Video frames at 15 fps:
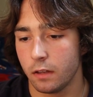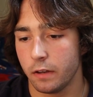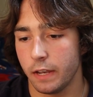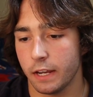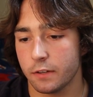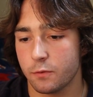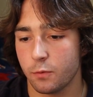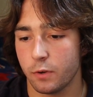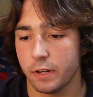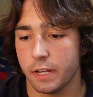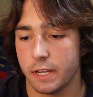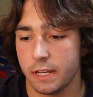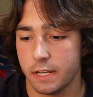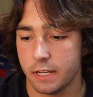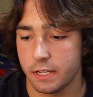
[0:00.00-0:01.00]
Next one
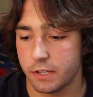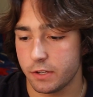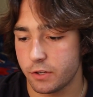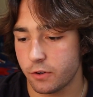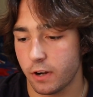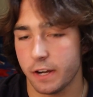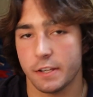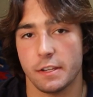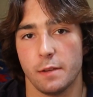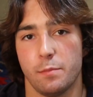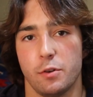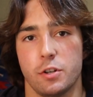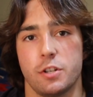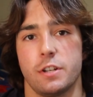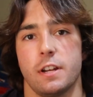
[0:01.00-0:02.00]
is tricep
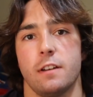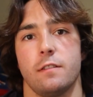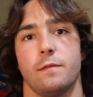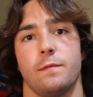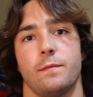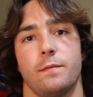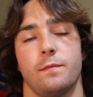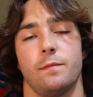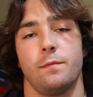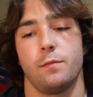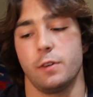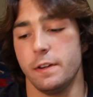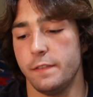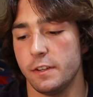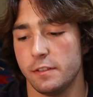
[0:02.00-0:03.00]
push down.
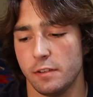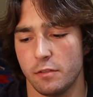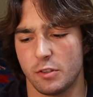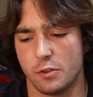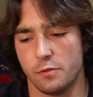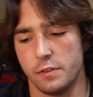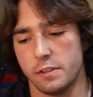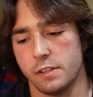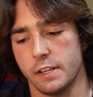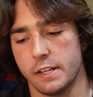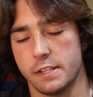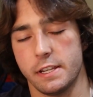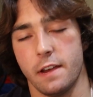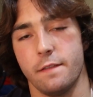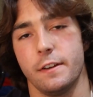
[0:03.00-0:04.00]
Previously I was doing this like
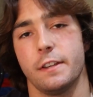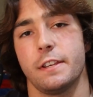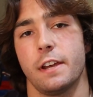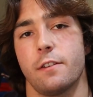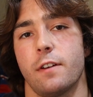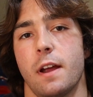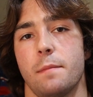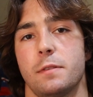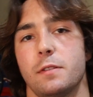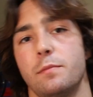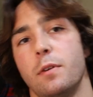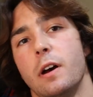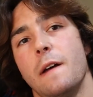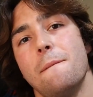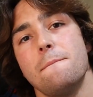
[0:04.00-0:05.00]
7 to 10 reps,
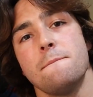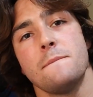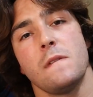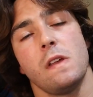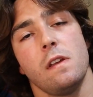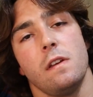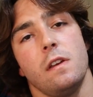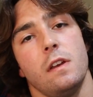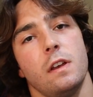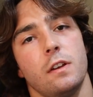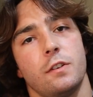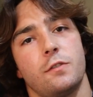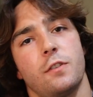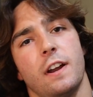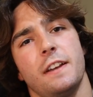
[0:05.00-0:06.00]
but
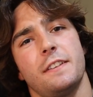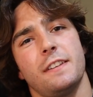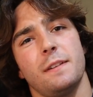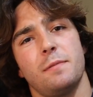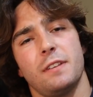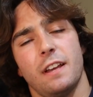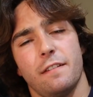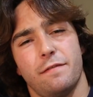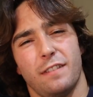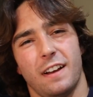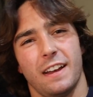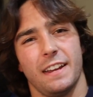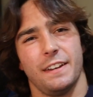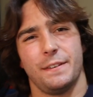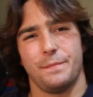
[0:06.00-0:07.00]
triceps, I
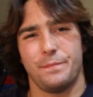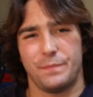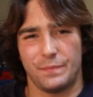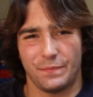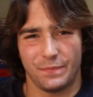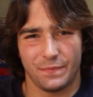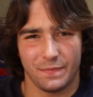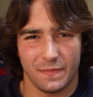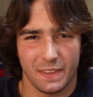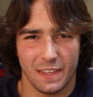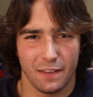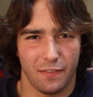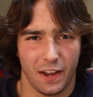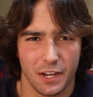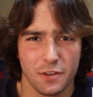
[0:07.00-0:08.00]
find
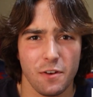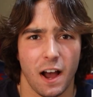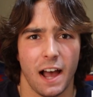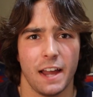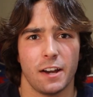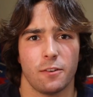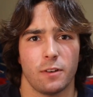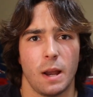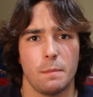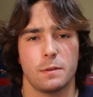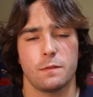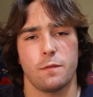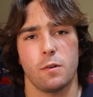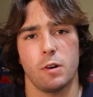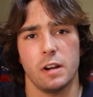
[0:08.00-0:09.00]
if I do higher
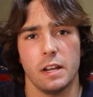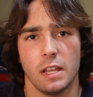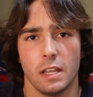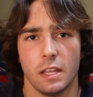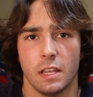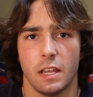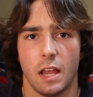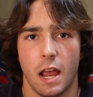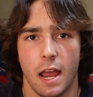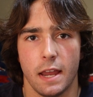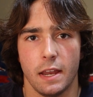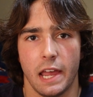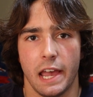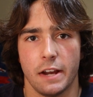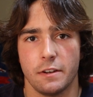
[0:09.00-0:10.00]
reps for it,
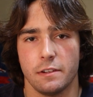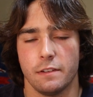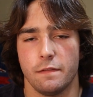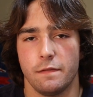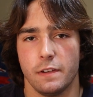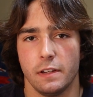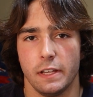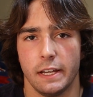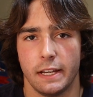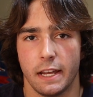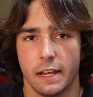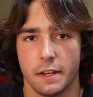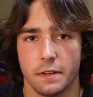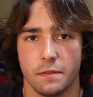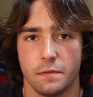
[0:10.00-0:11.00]
I actually feel like
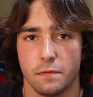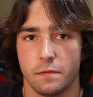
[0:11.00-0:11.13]
I